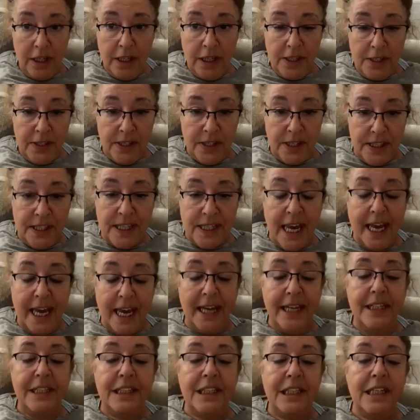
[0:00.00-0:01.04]

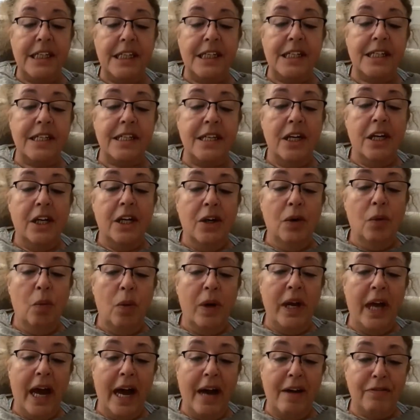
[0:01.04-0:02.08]
societies. We
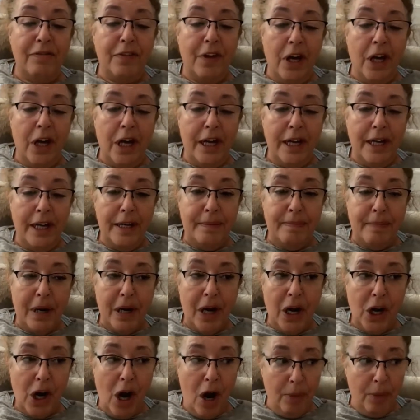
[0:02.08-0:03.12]
have a
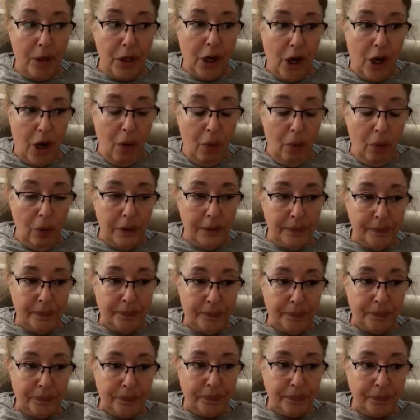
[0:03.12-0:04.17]
common goal
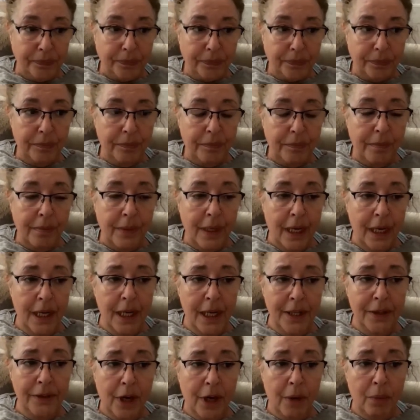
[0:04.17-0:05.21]

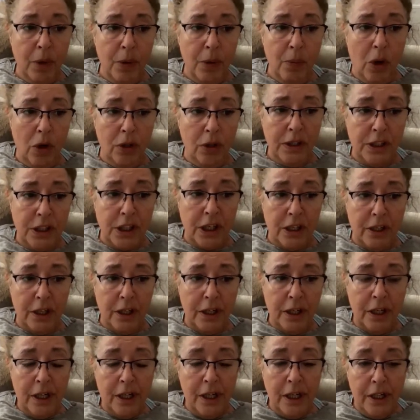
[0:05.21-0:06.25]
in that we want to
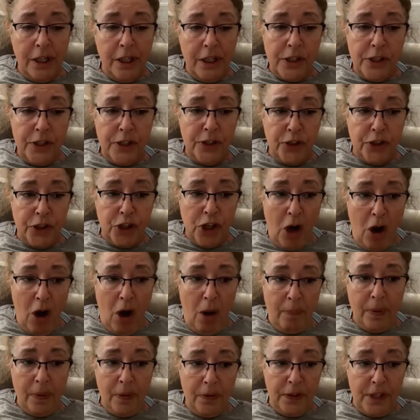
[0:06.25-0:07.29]

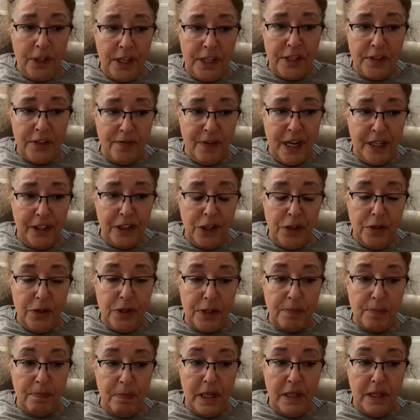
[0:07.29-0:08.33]
stop these
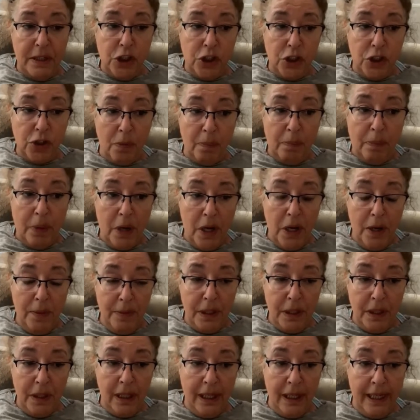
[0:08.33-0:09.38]
venues being shut
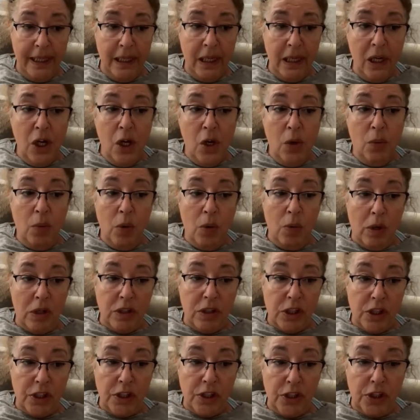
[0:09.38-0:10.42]
permanently. We want
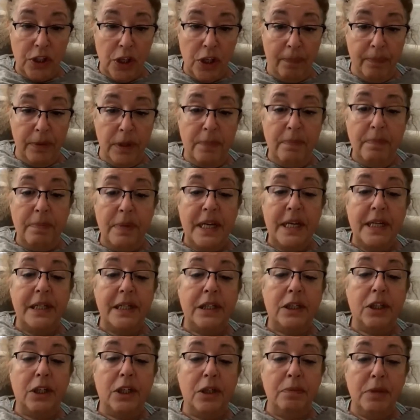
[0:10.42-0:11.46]
to stop them
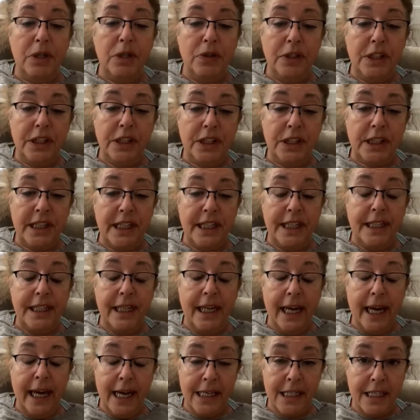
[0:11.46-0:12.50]
being
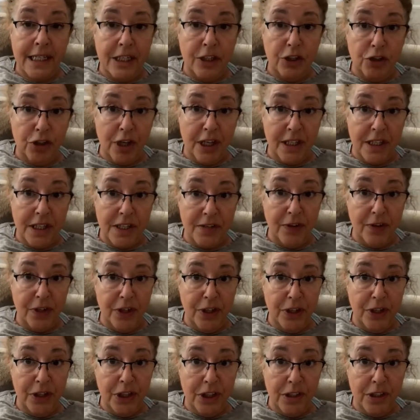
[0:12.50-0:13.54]
community asset
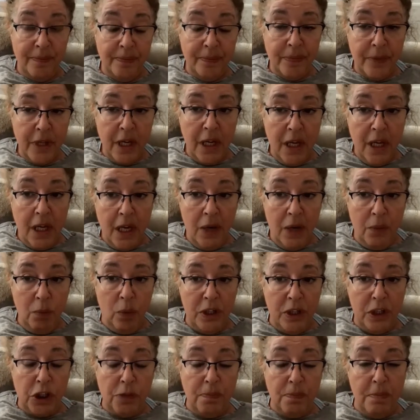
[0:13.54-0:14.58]
transferred,
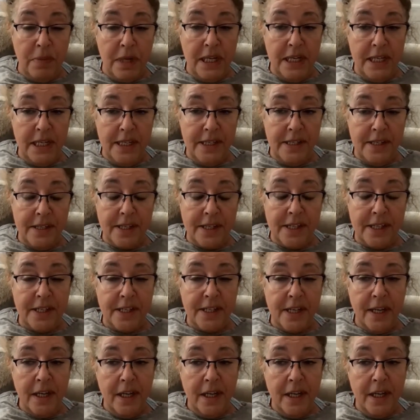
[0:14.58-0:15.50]
which means